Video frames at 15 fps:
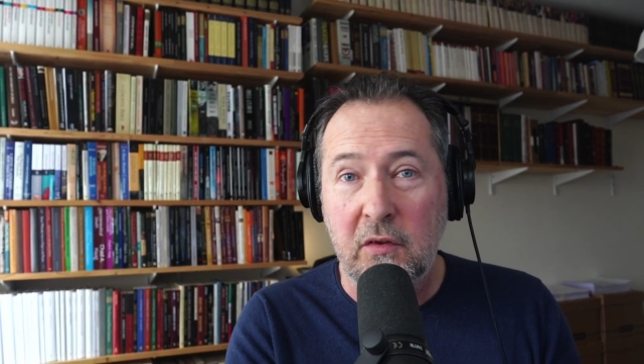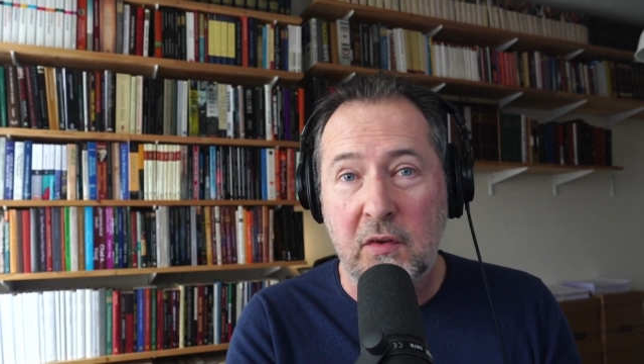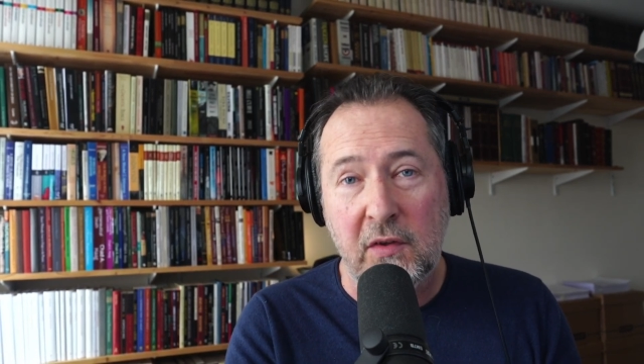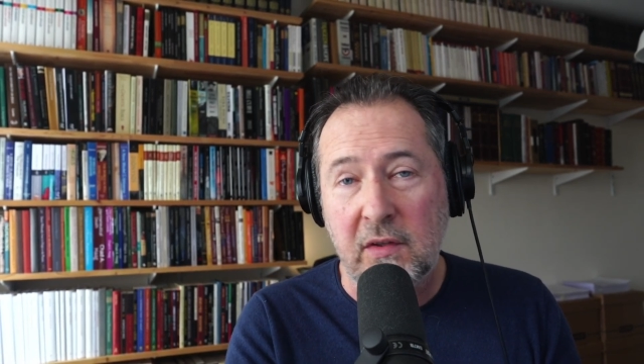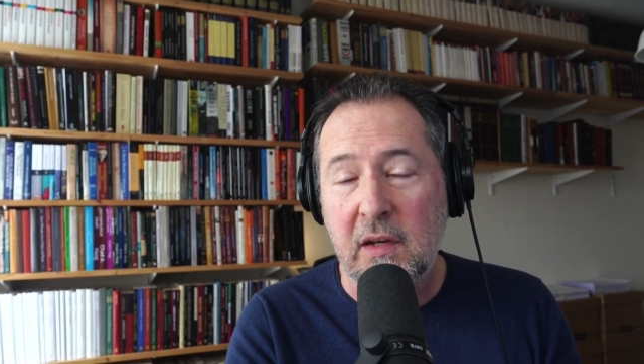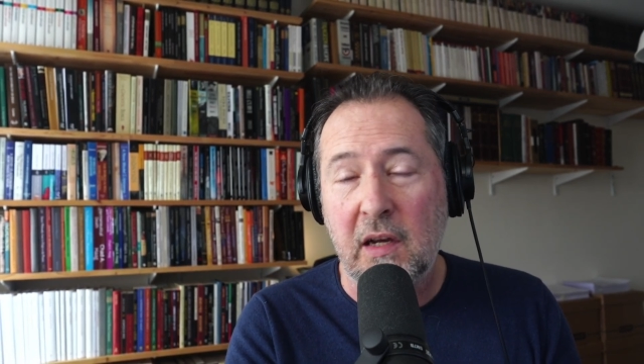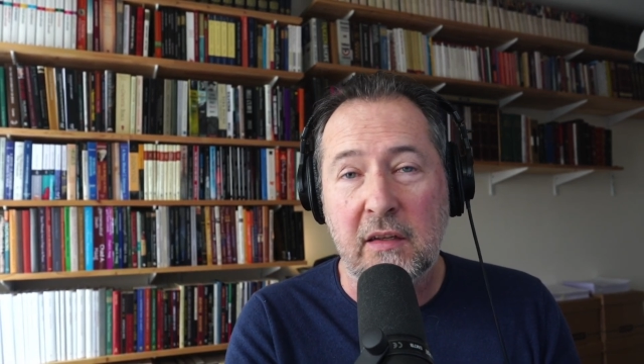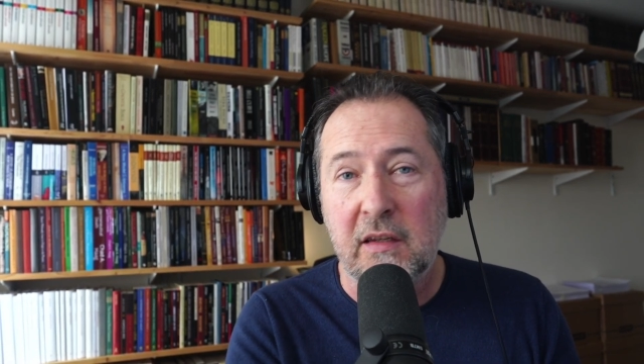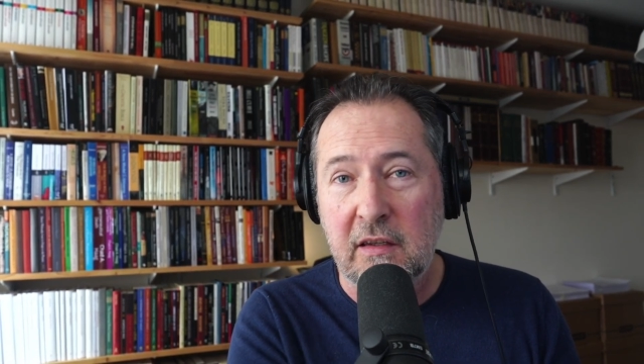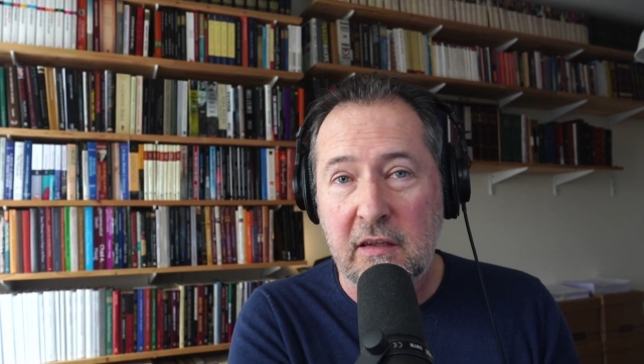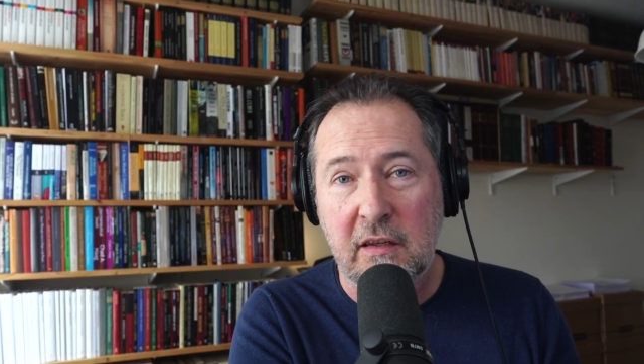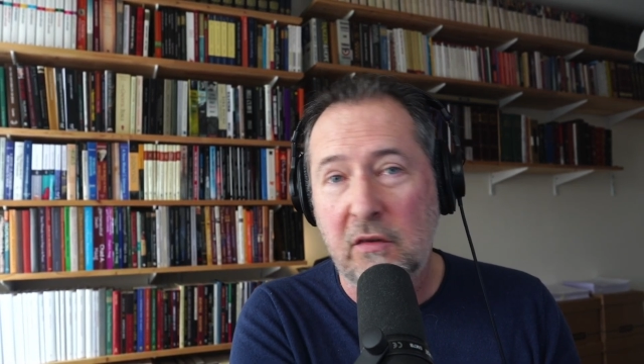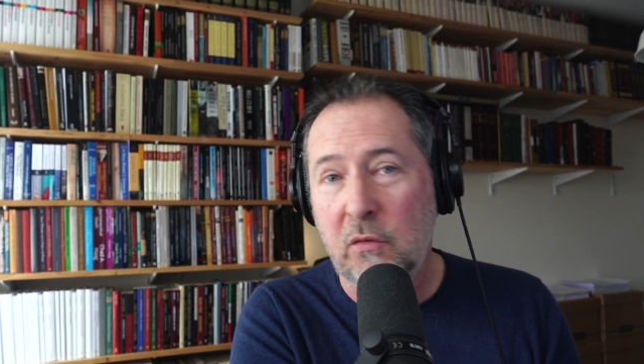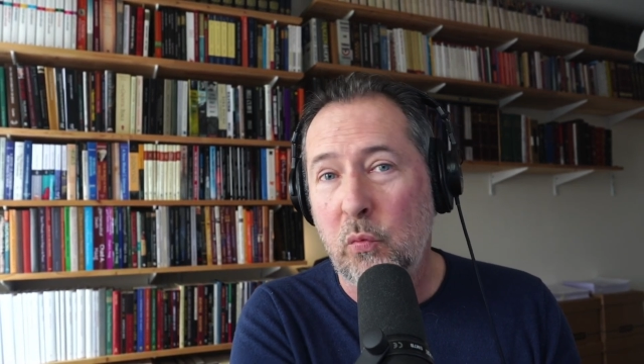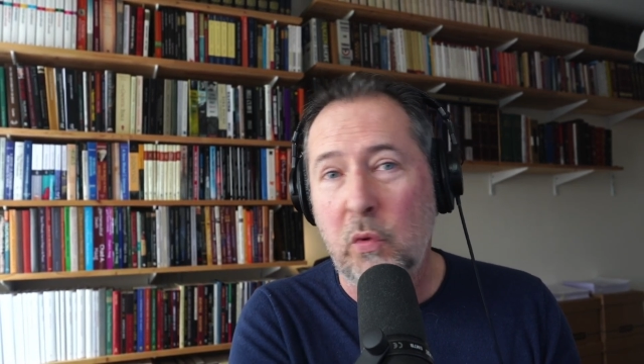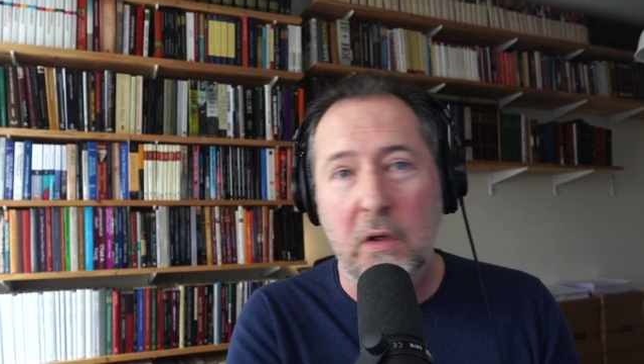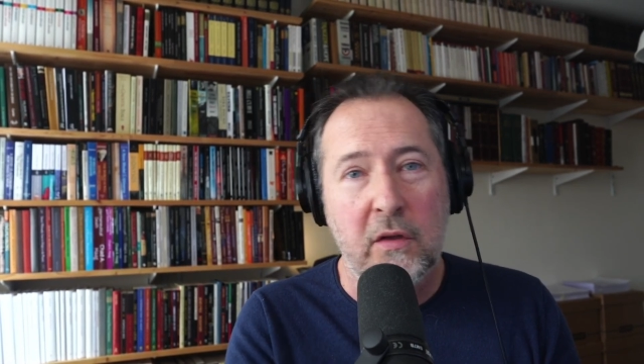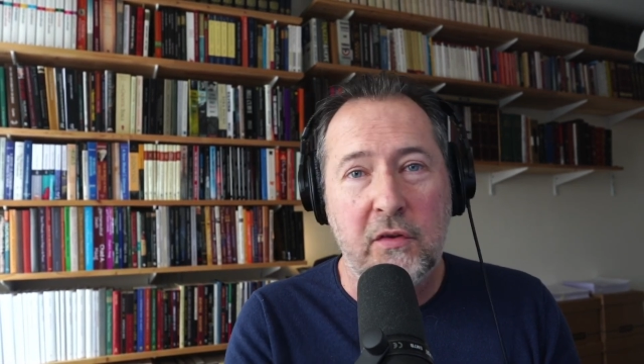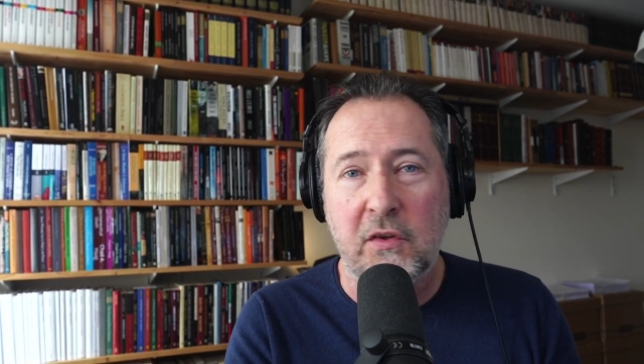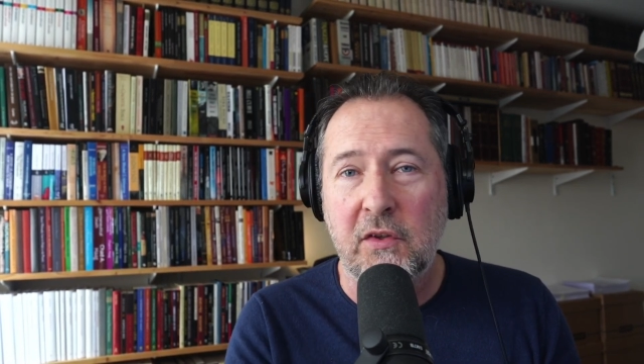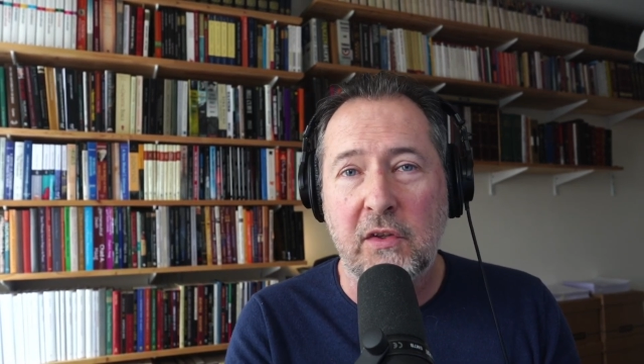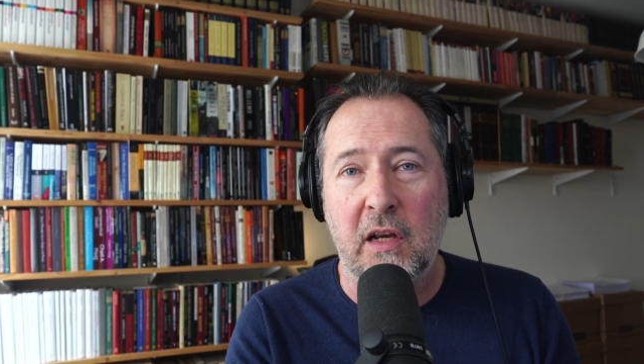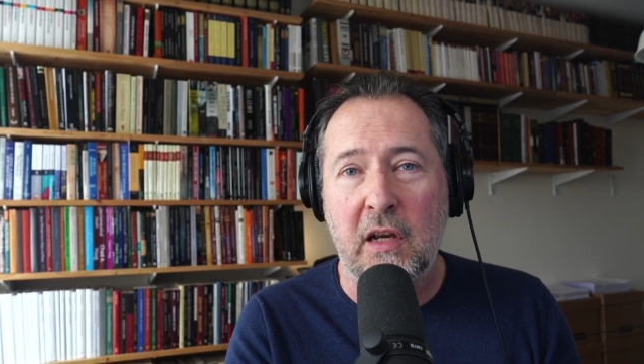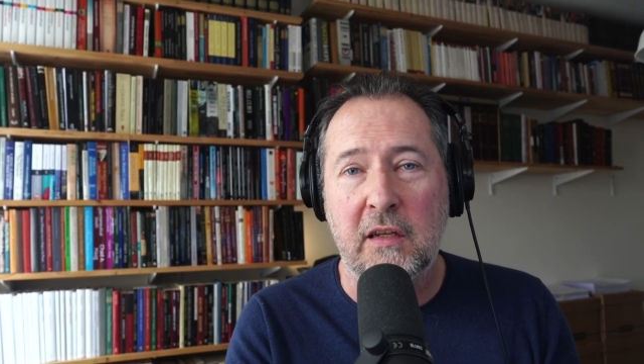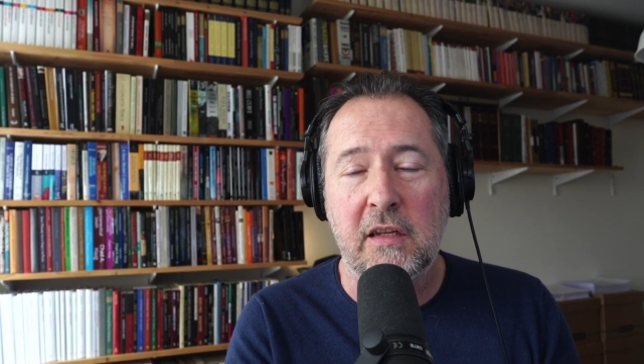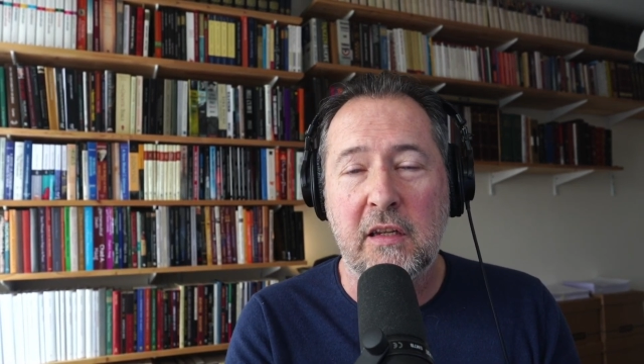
society, it's a world society.